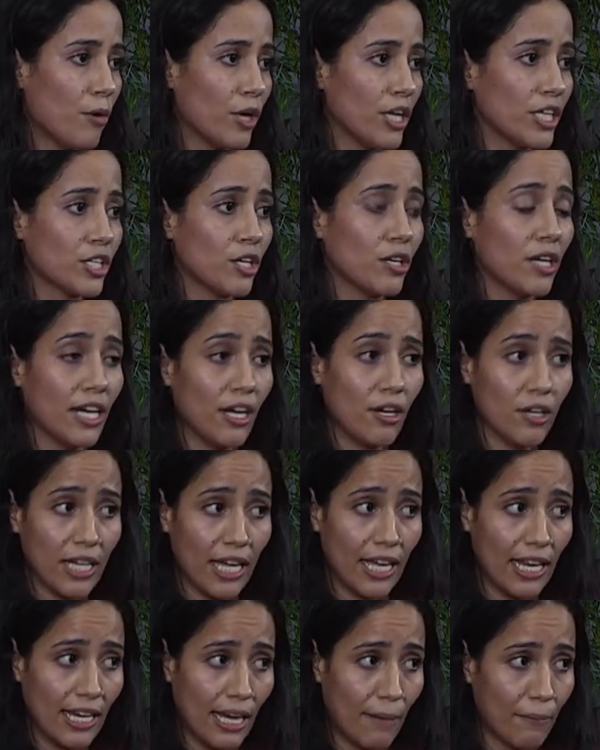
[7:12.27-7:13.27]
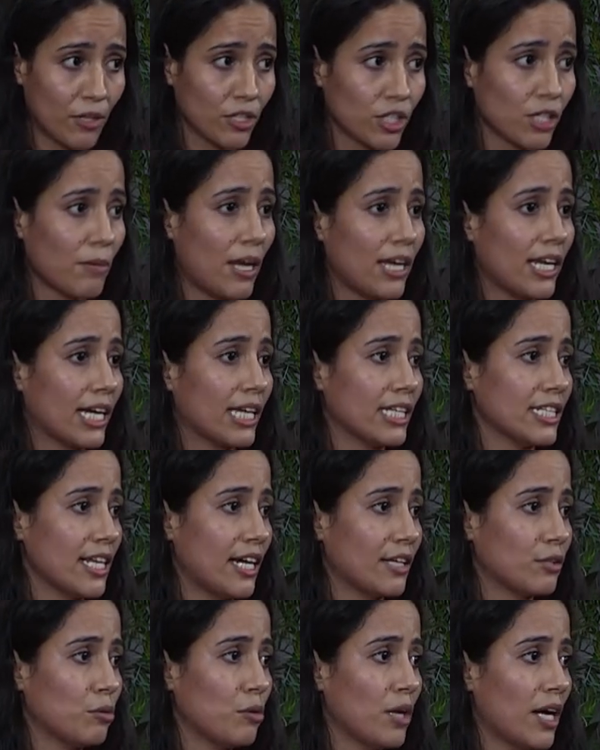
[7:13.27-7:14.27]
cross-cutting
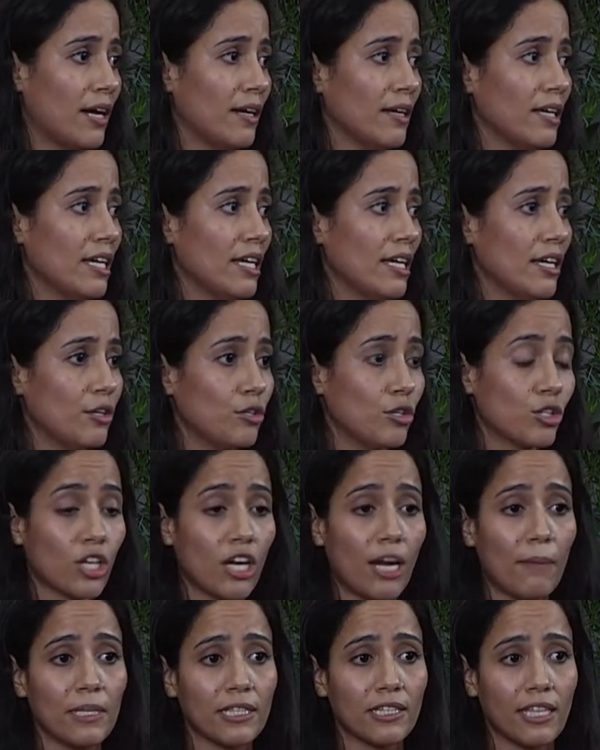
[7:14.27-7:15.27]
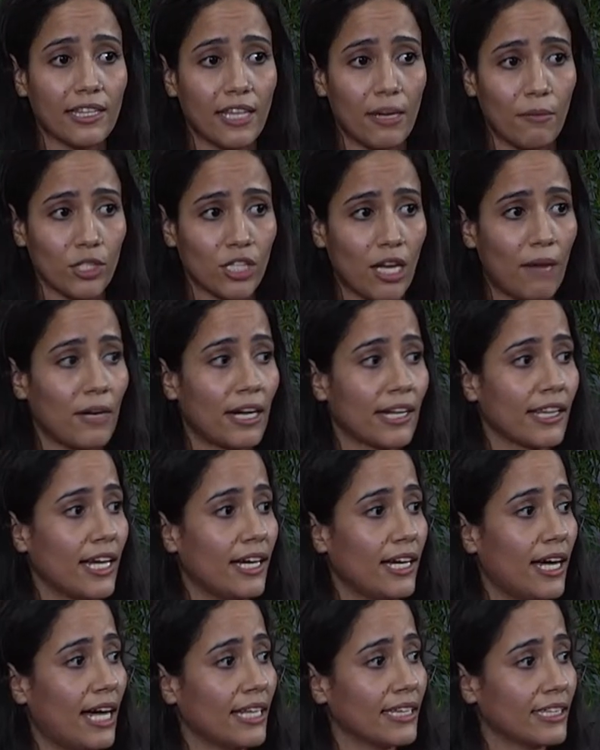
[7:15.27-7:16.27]
advances that we are living.
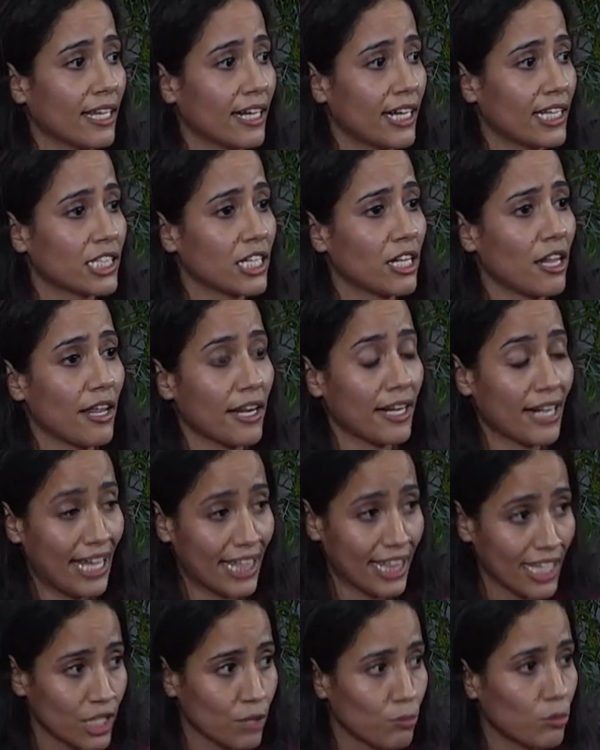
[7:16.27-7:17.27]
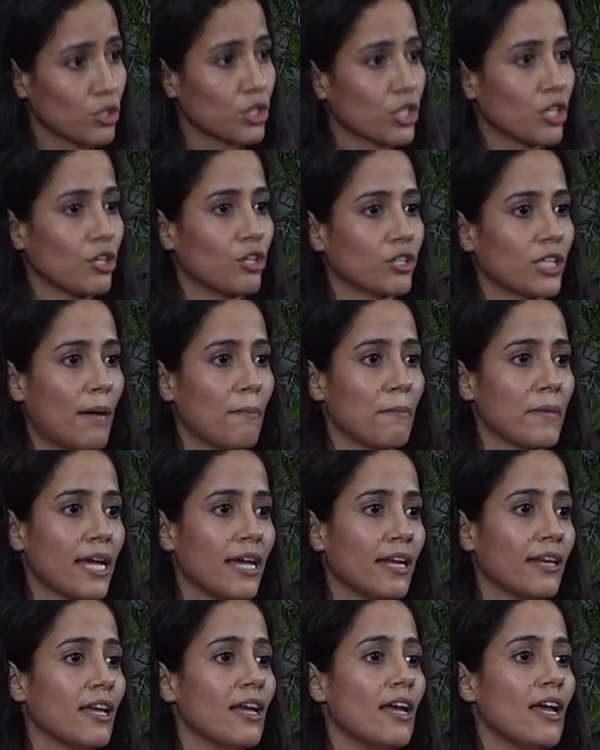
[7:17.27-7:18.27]
Therefore, in the next elections,
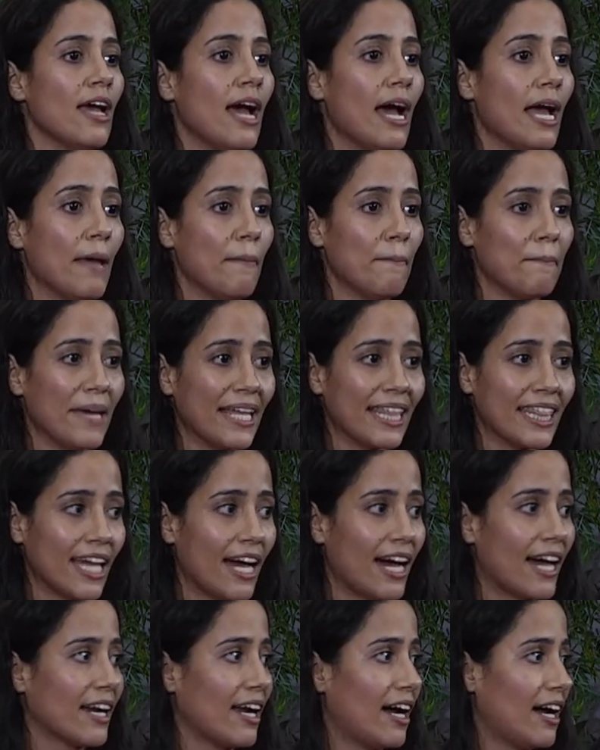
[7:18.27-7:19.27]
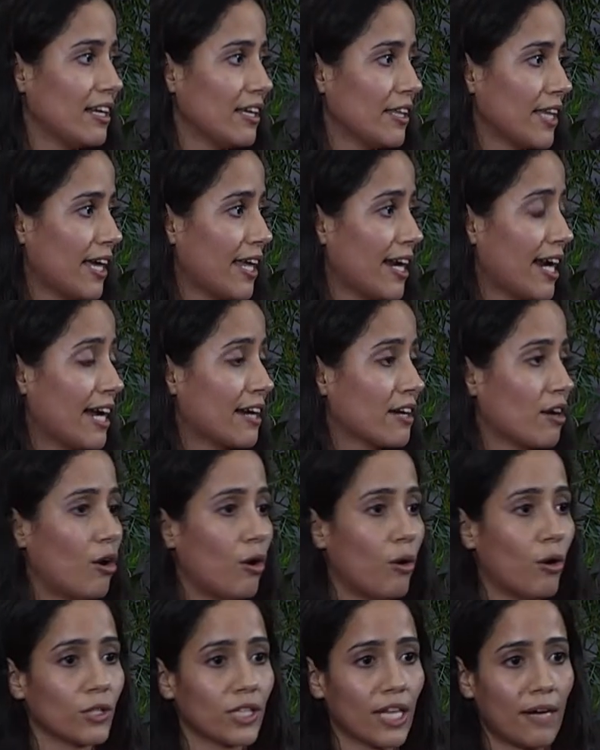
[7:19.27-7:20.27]
we just not have to speak
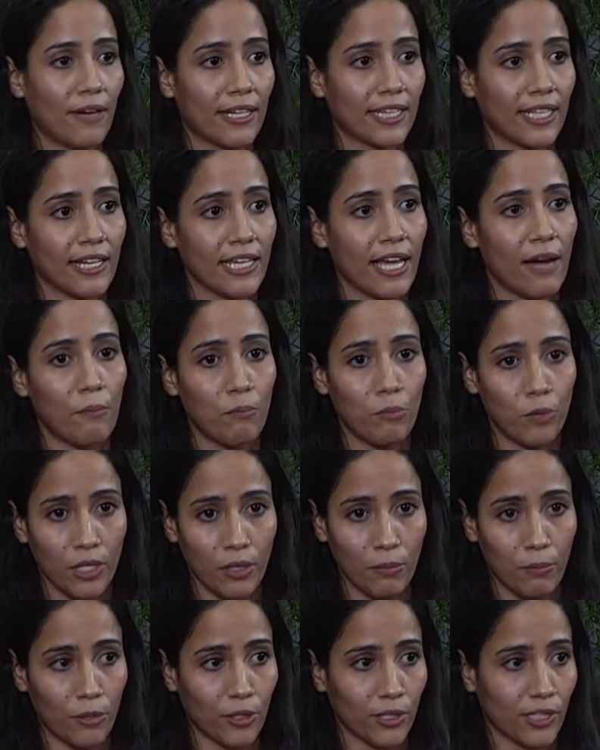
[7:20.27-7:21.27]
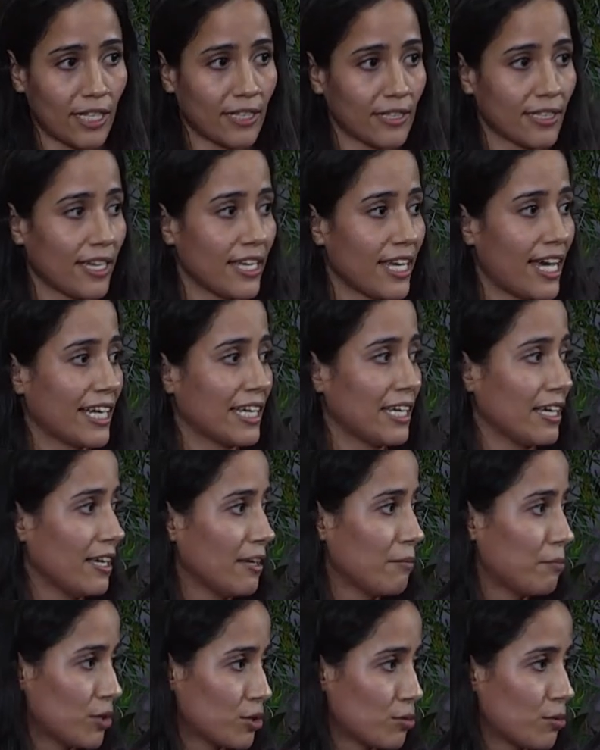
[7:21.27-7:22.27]
about
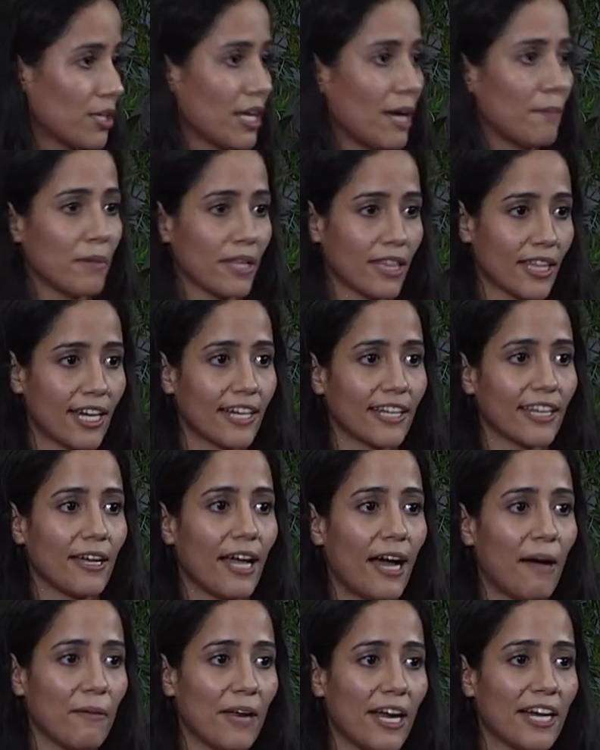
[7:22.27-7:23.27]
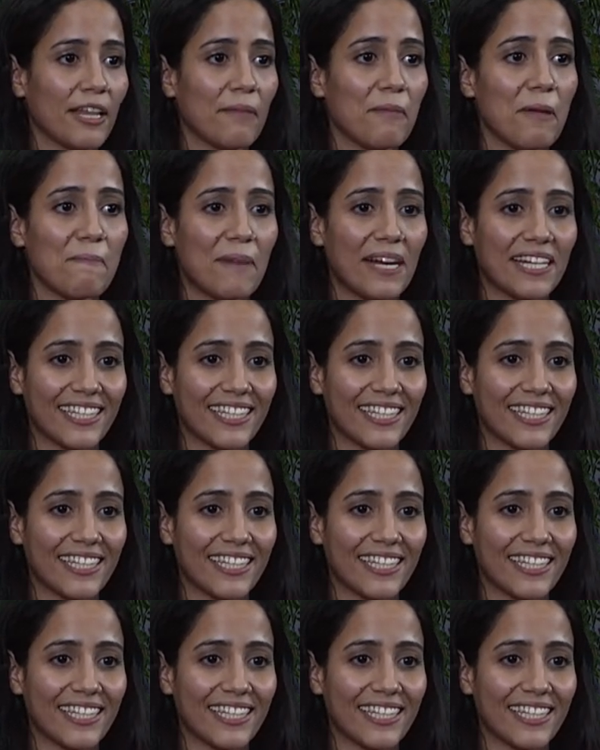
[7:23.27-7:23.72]
non-racist policies, but we have to